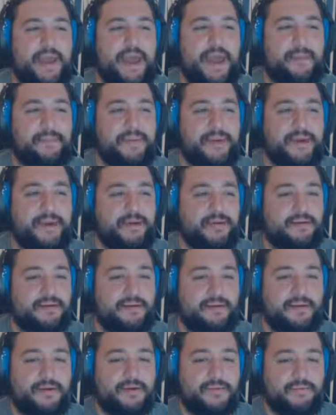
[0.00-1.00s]
happy.
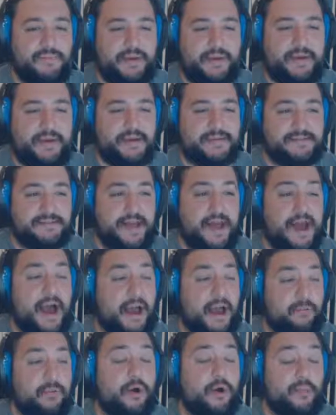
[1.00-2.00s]
Because
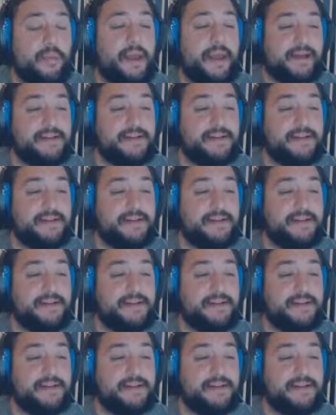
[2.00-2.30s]
I will make a